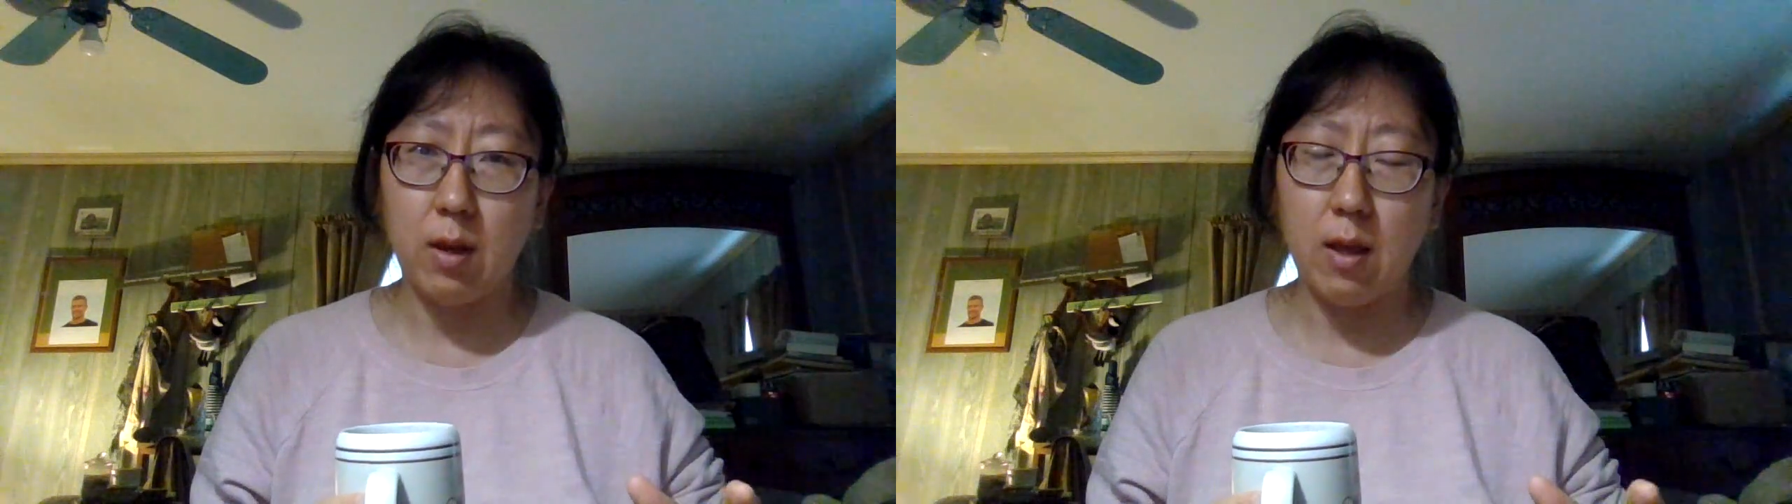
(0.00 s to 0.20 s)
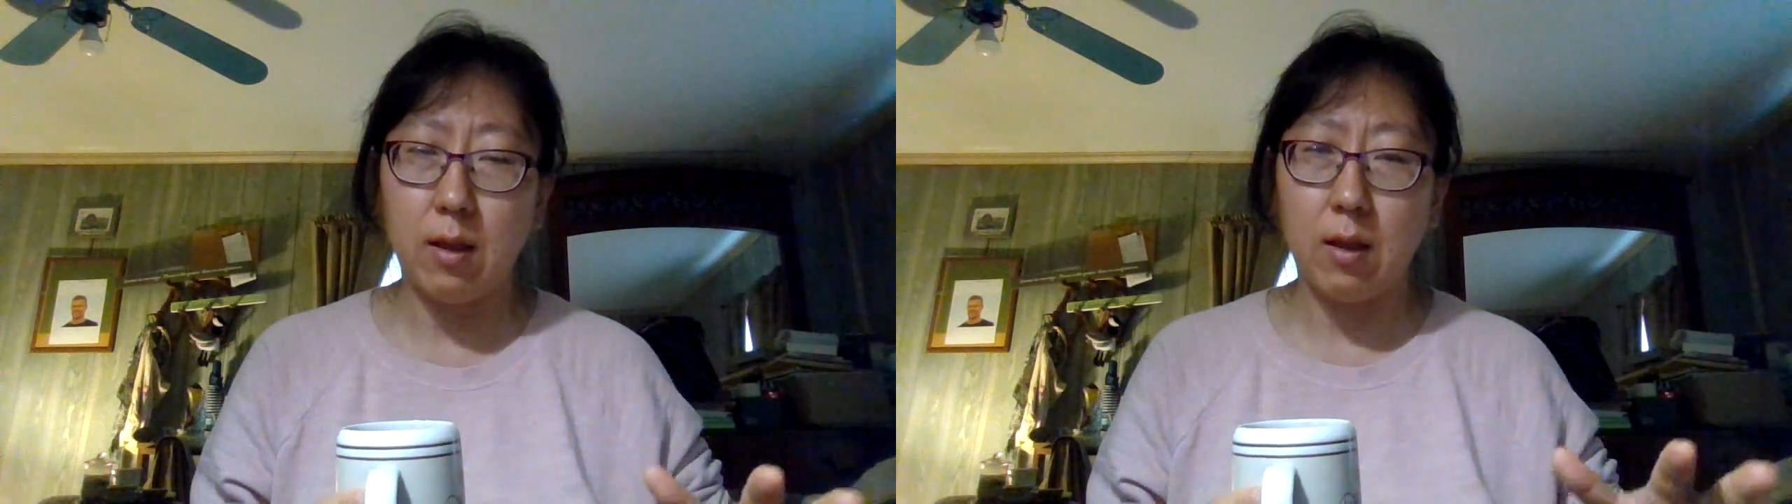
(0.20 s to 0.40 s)

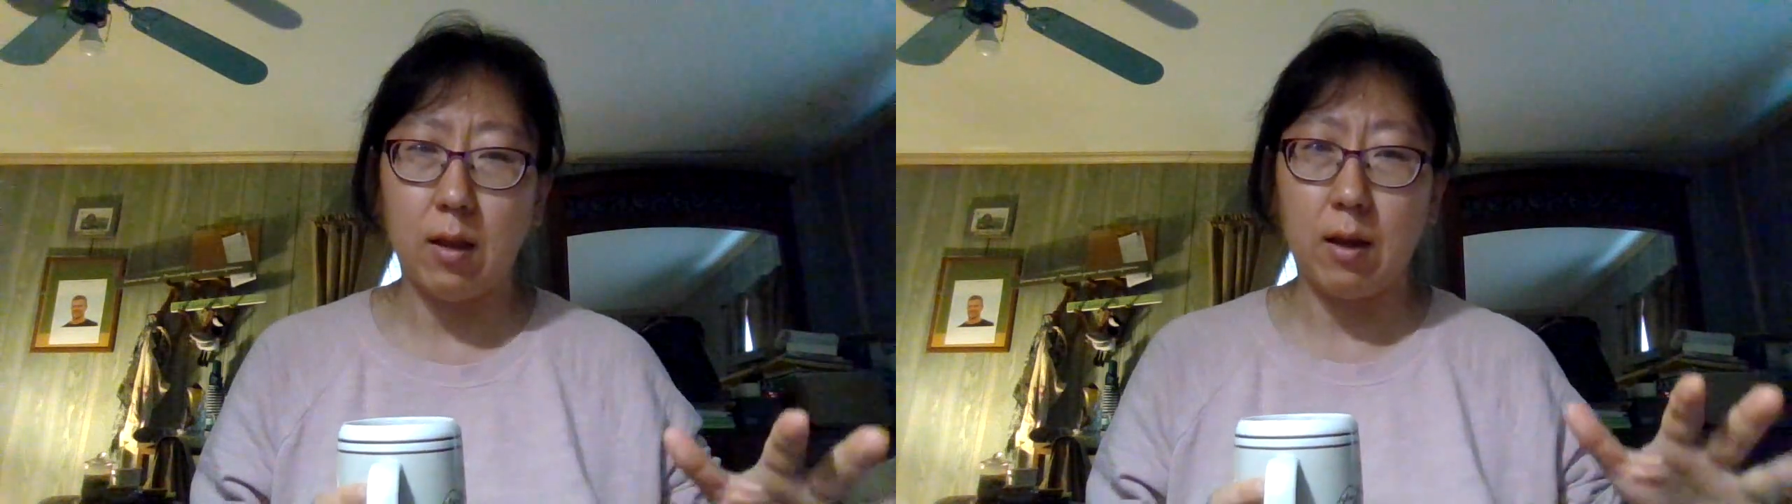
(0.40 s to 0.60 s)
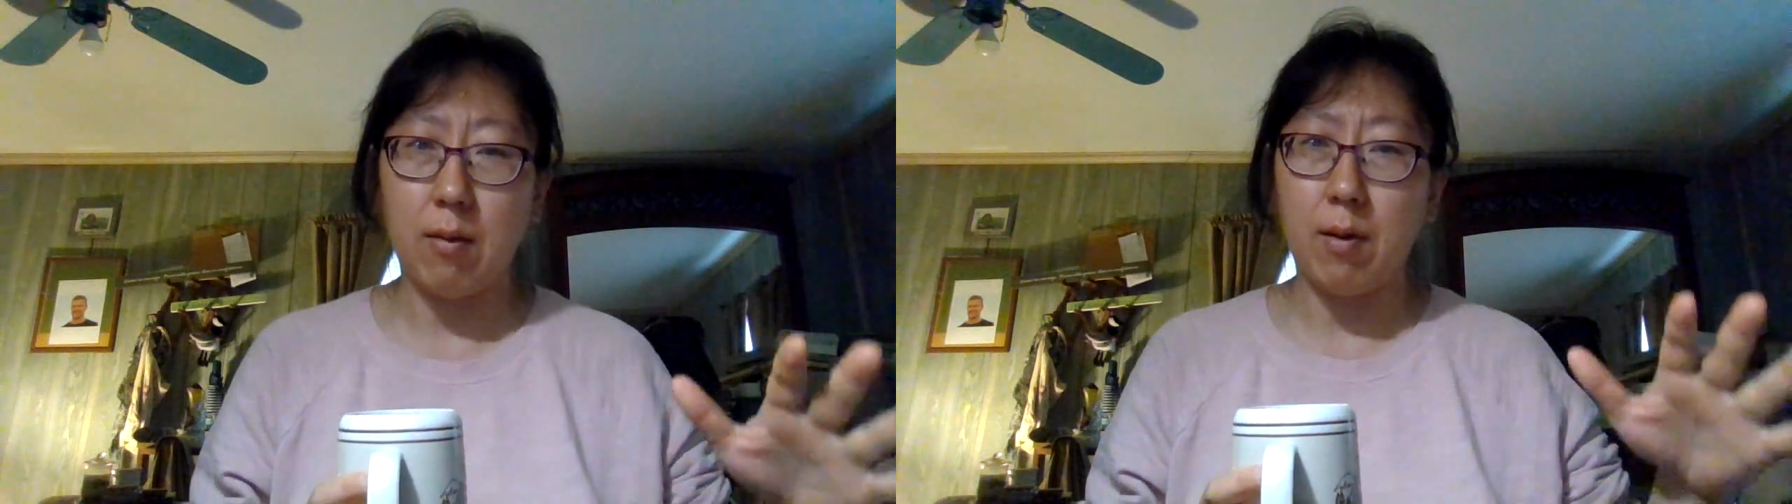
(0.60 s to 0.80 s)
and
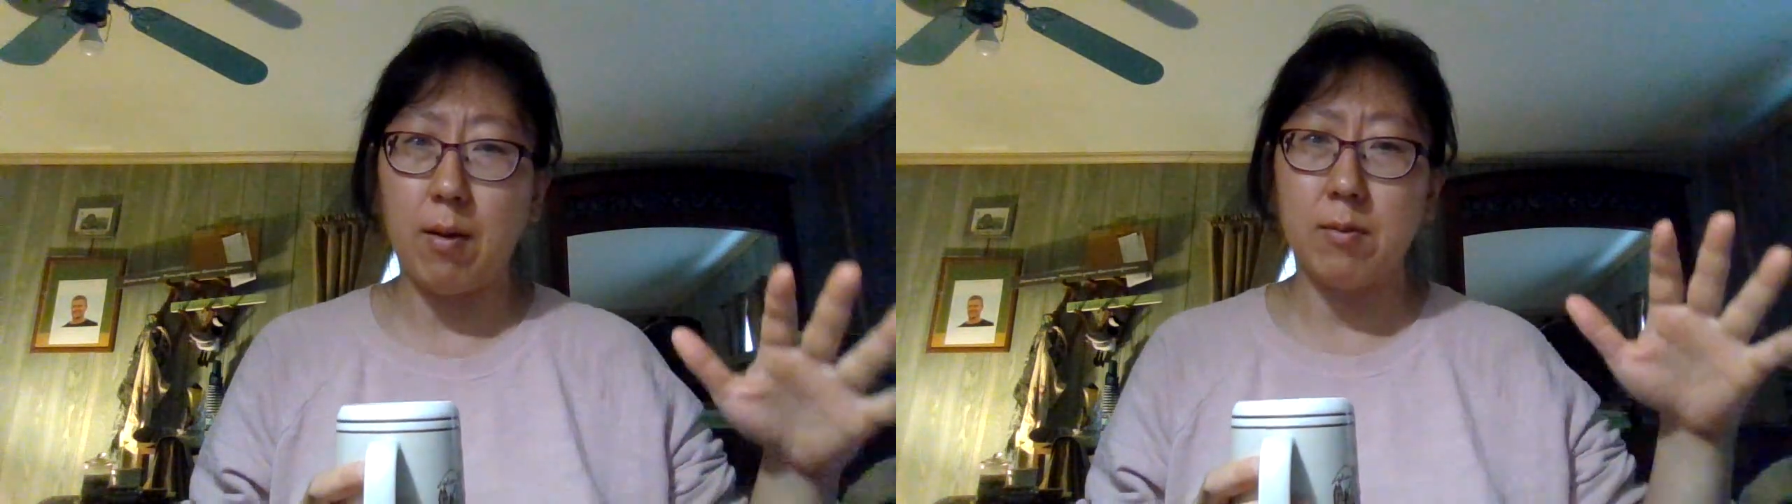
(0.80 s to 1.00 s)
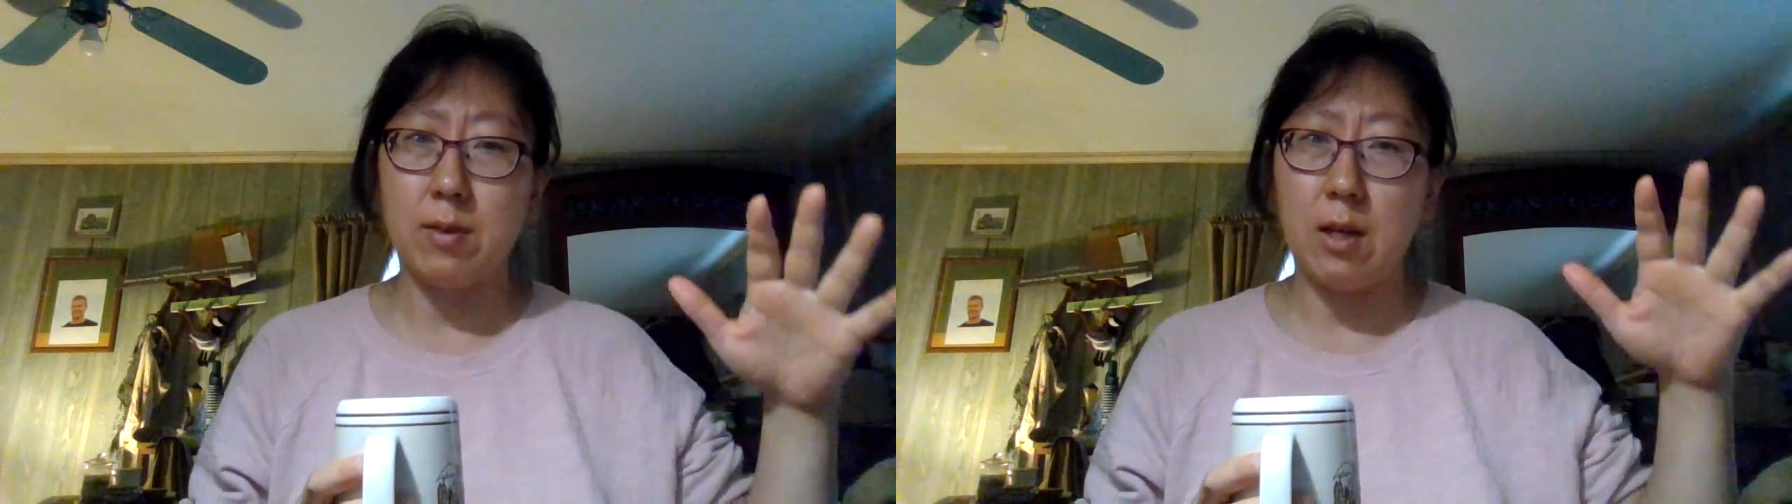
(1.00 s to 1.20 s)

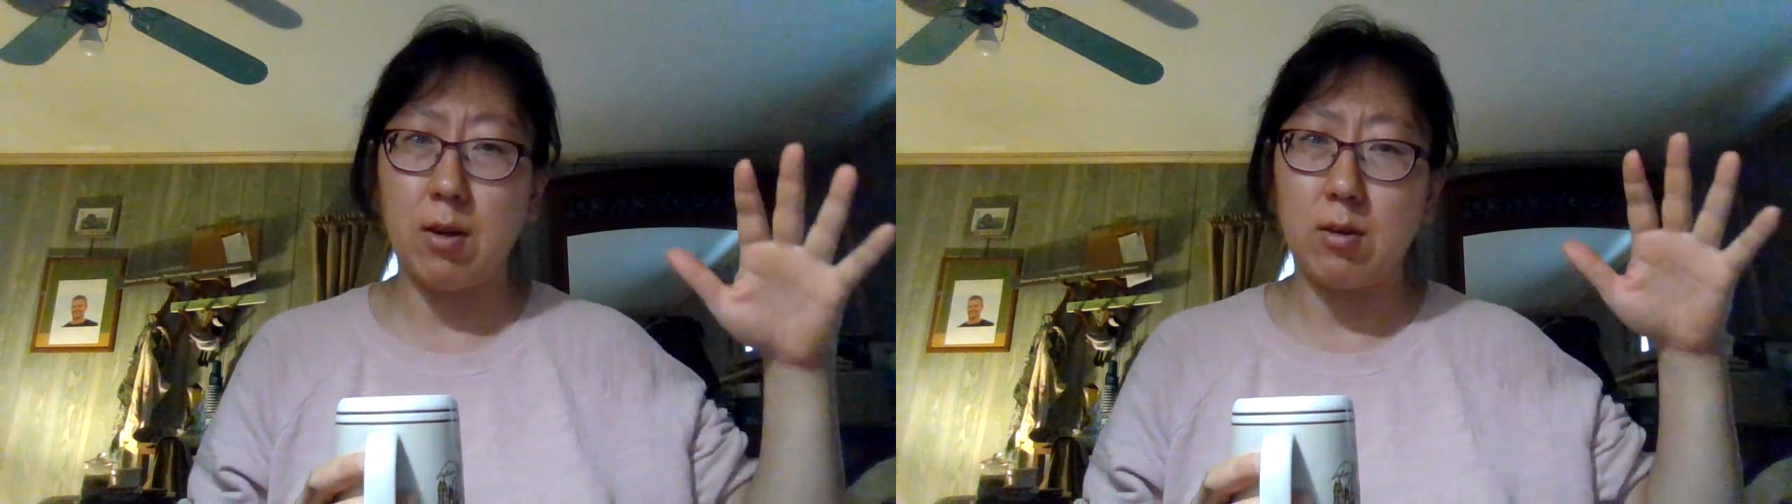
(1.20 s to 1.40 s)
I'm down